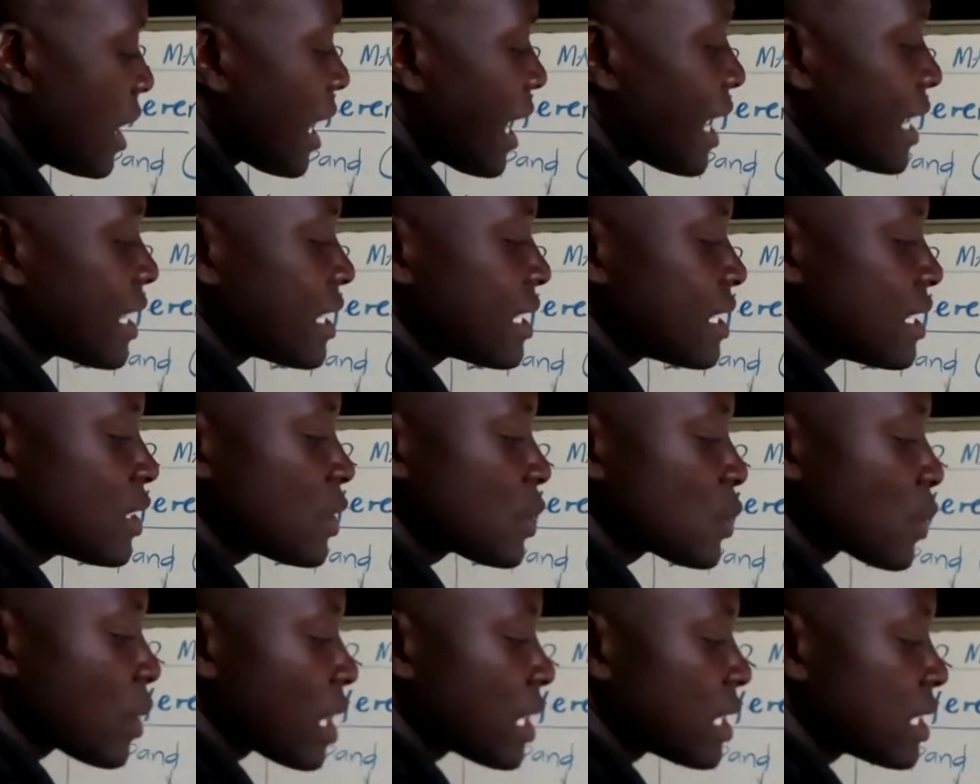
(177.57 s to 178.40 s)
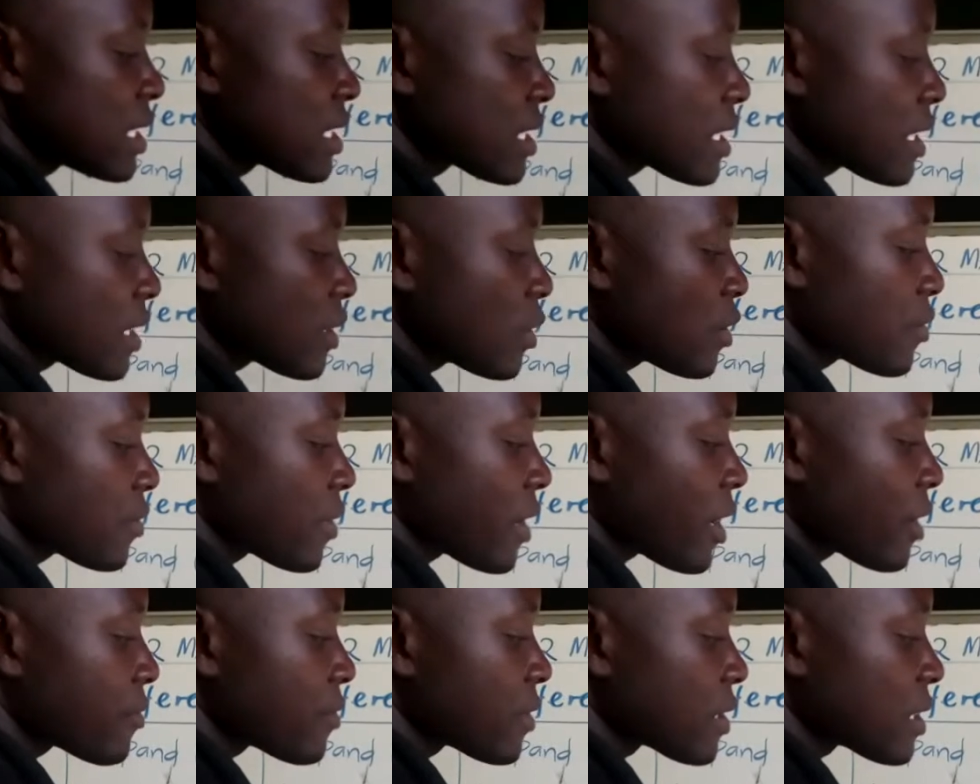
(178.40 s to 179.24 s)
and this one, instead of
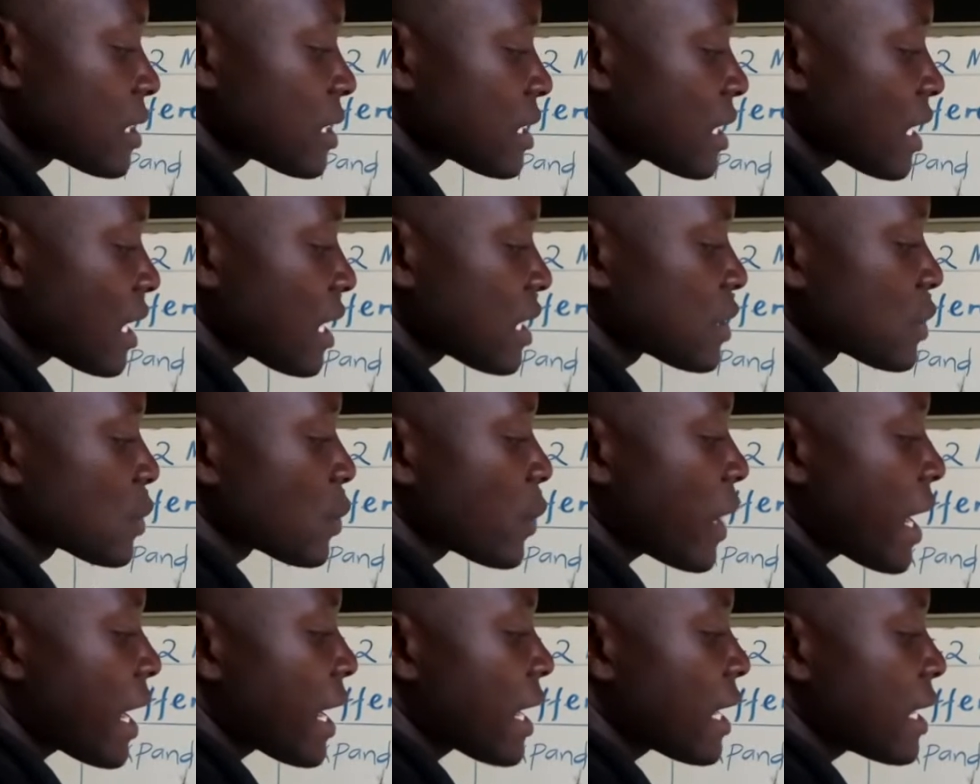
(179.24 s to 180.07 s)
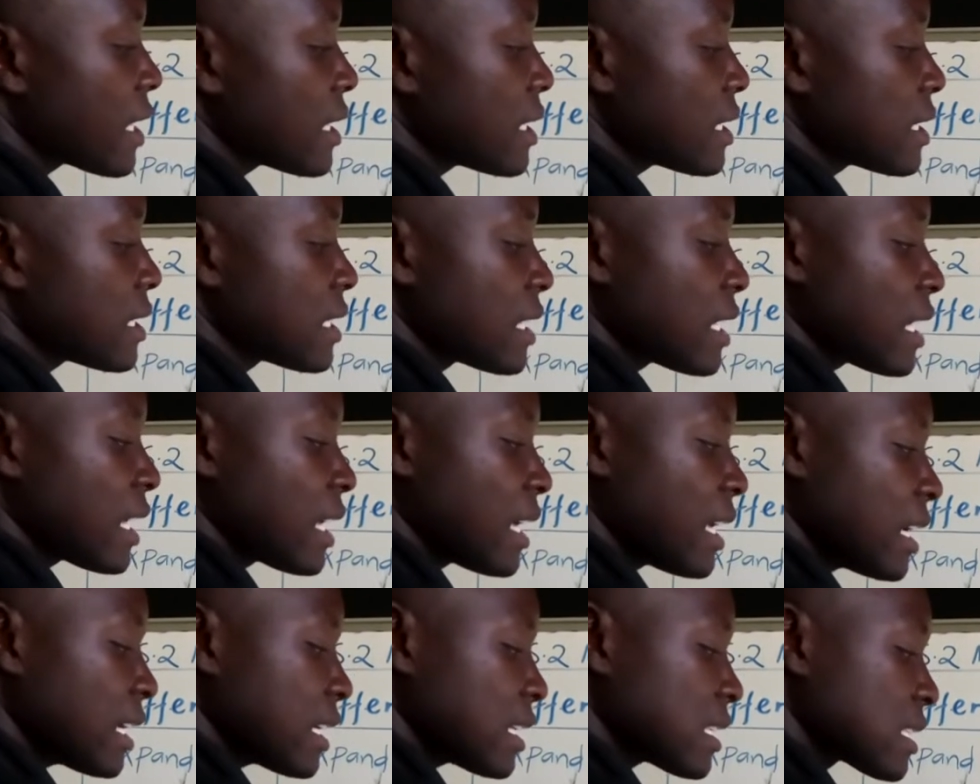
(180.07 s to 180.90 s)
having it as
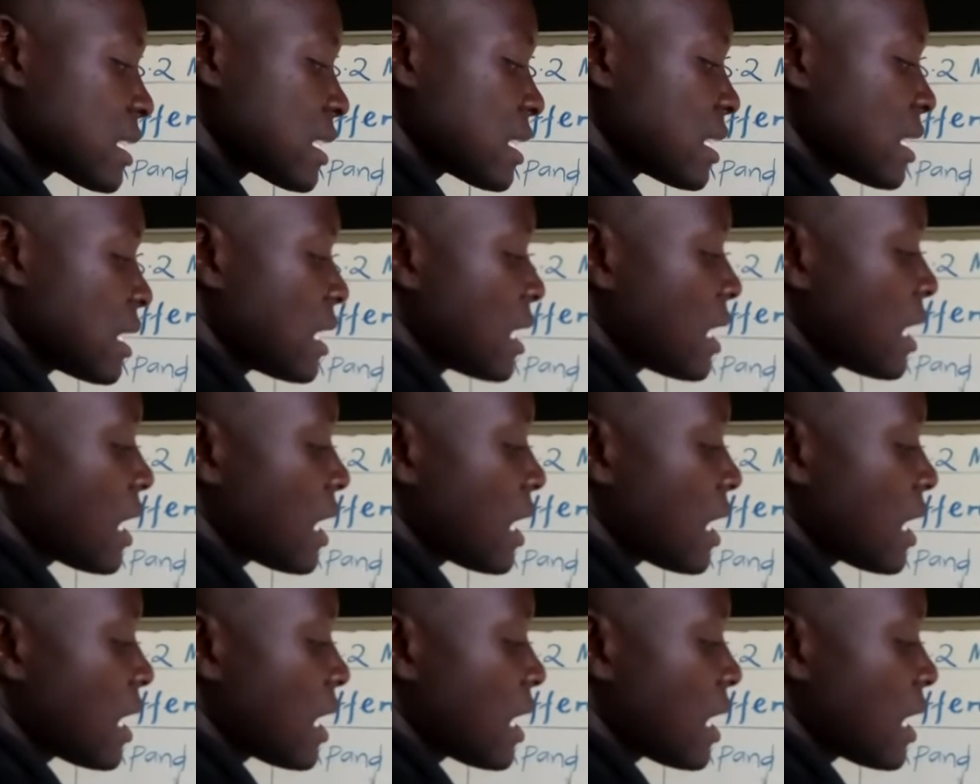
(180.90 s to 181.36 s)
yx,